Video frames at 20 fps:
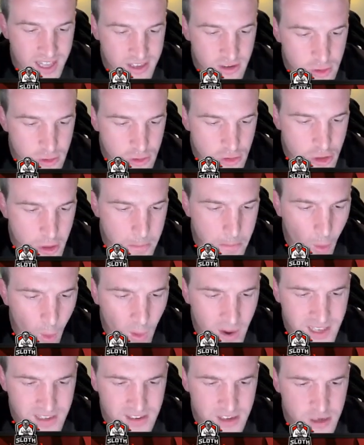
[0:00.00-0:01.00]
Let's use the
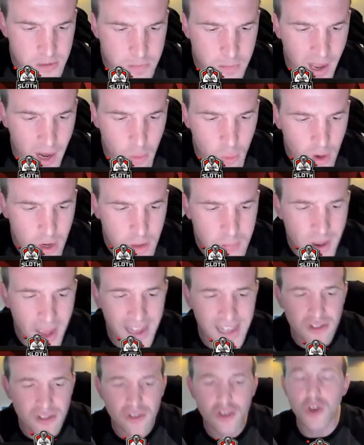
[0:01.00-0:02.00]
poison spell. What am
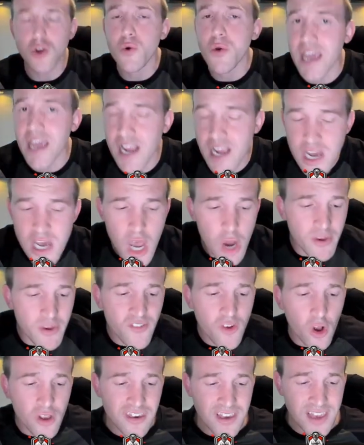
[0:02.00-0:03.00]
I doing?
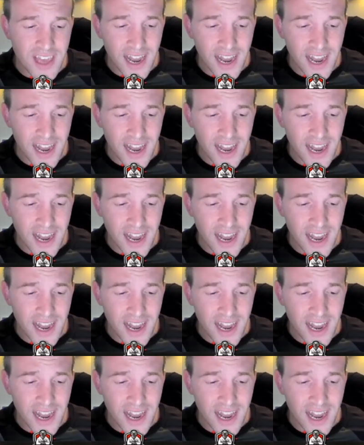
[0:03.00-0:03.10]
We've got